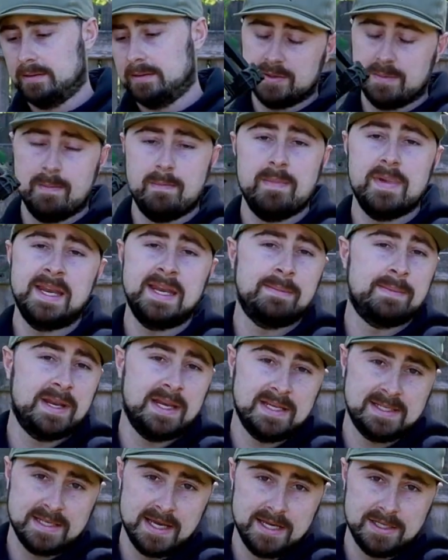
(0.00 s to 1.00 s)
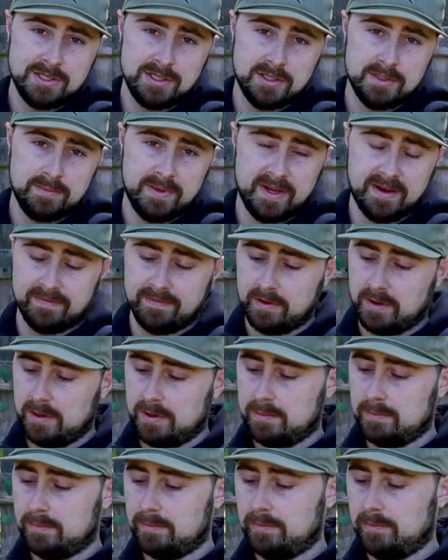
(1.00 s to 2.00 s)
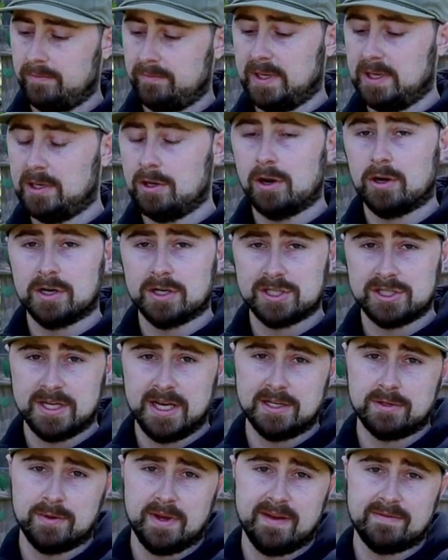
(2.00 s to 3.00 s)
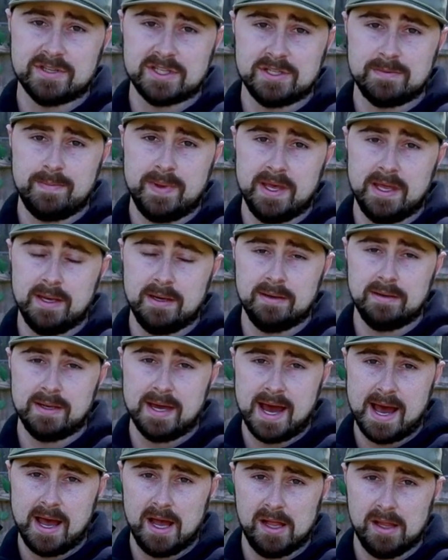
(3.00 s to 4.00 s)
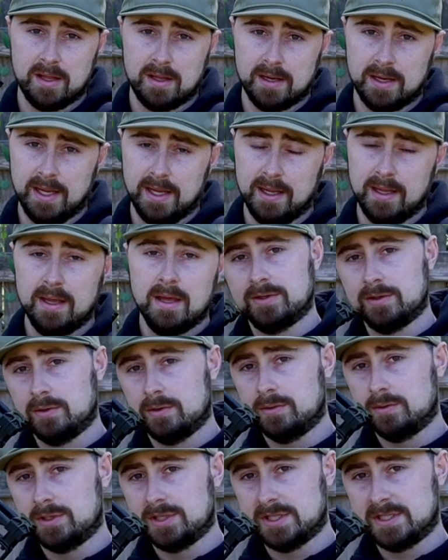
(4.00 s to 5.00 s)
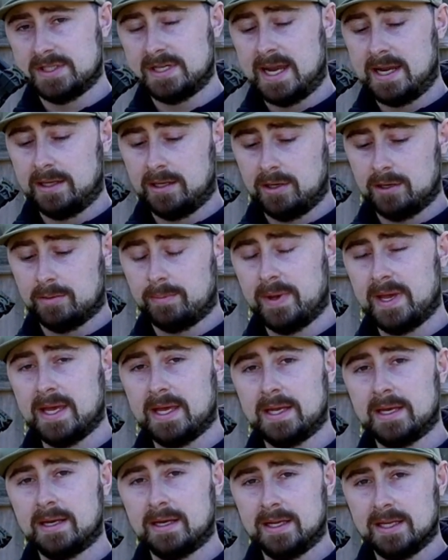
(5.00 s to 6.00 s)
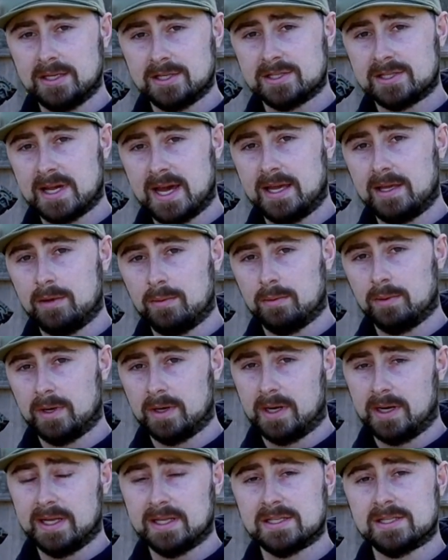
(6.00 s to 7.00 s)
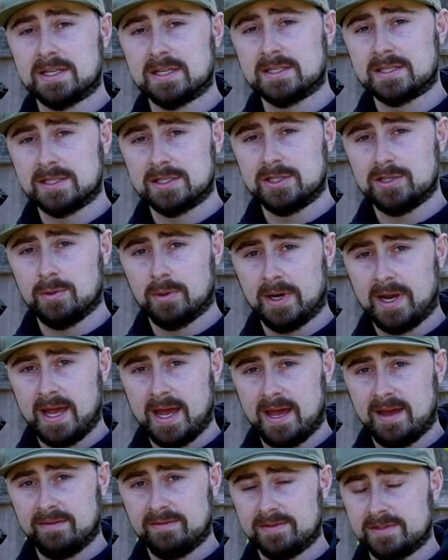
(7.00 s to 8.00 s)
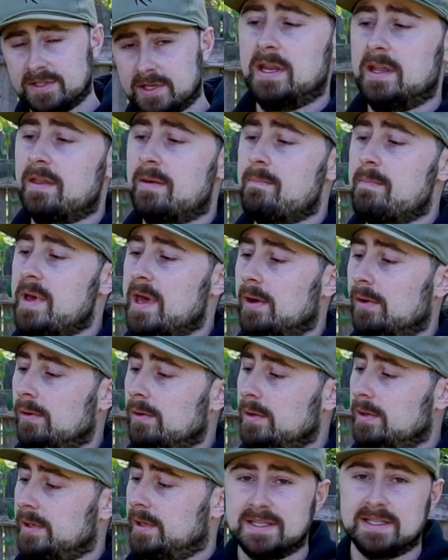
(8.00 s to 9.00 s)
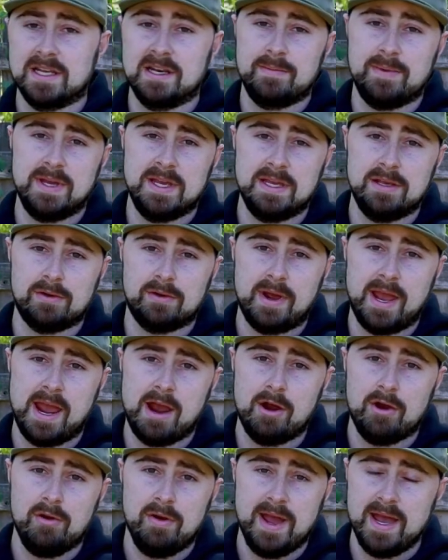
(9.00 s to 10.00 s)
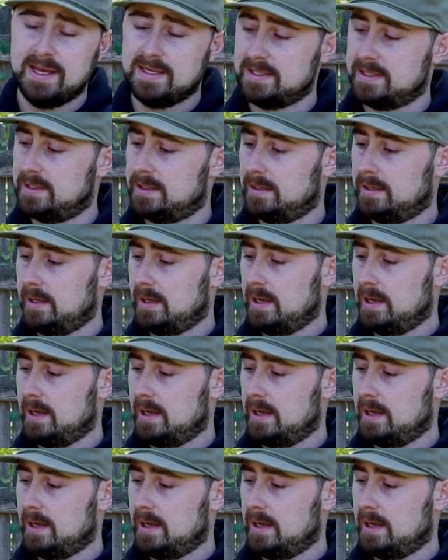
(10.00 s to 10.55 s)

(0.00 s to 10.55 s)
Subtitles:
There's many sights you can pick from, between yardage sights where you have a spin dial on it to just setting your pin at each sight or at each distance you want to have. Then in the middle is going to be your arrow rest.